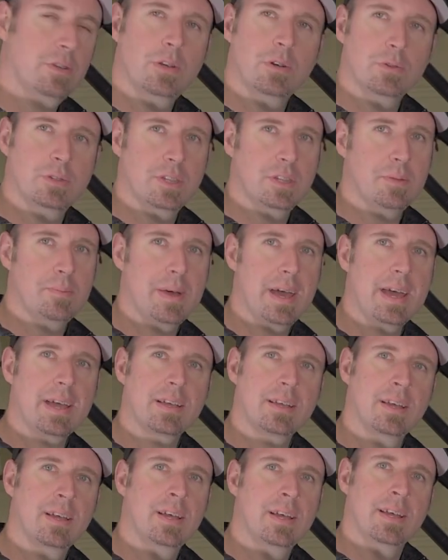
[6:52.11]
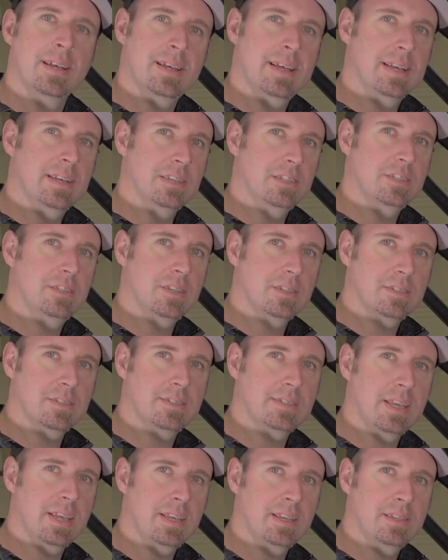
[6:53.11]
go to the back and adjust the
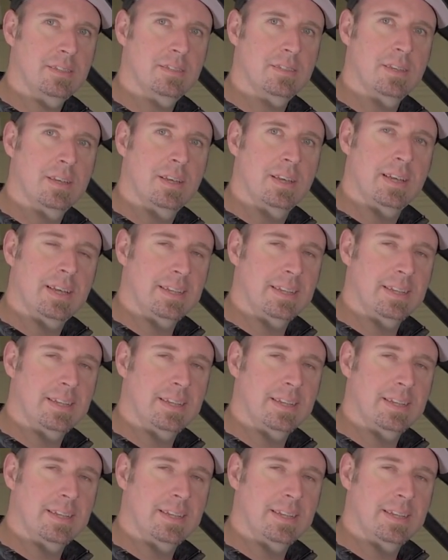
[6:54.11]
settings.